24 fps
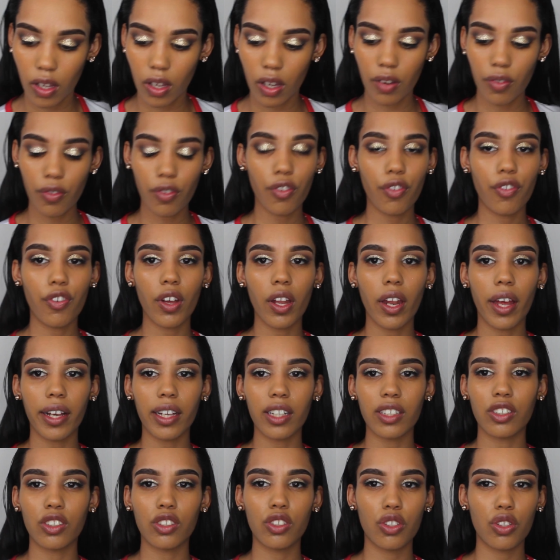And if you feel like
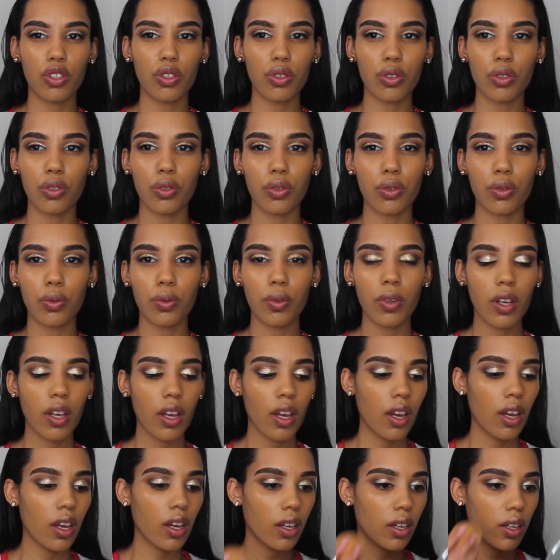it's too
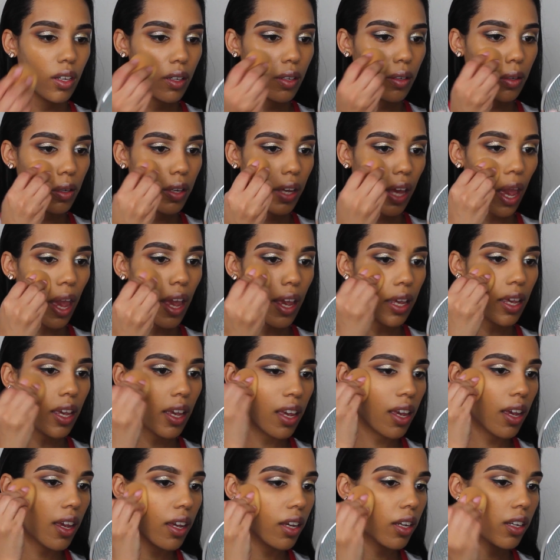
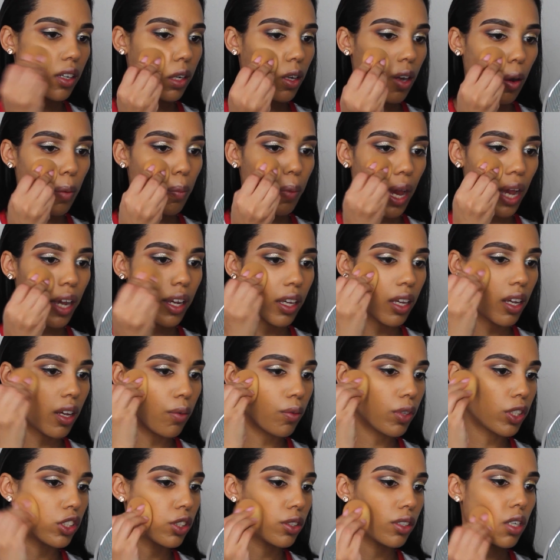cakey, go back in
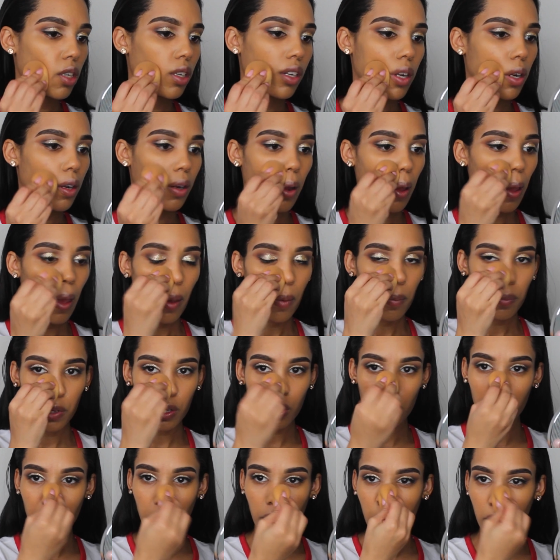with your
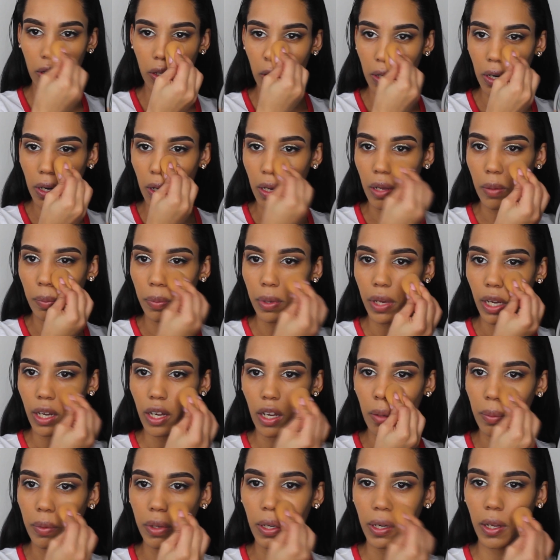beauty blender and pick
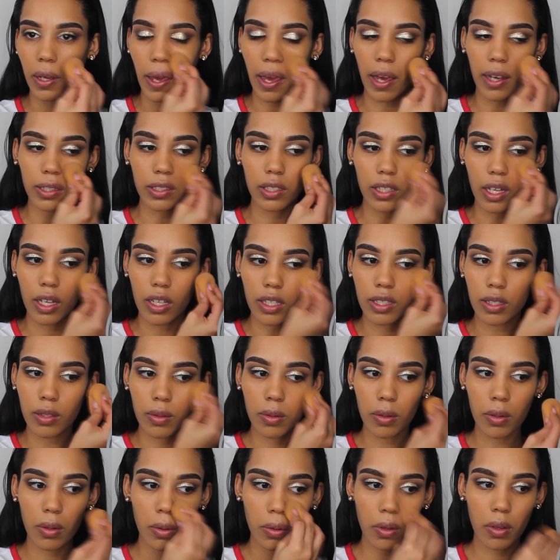up any excess
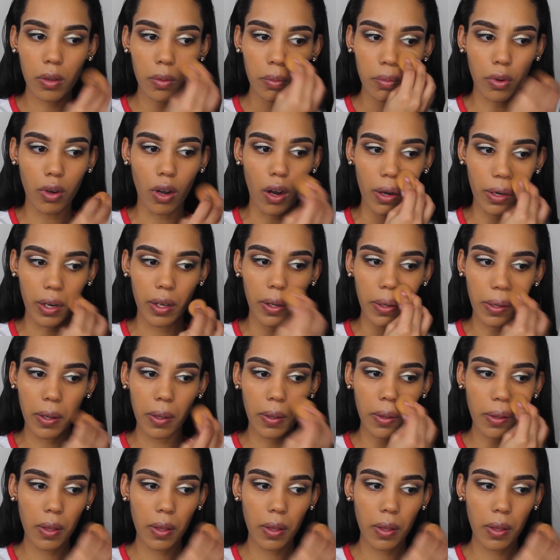product.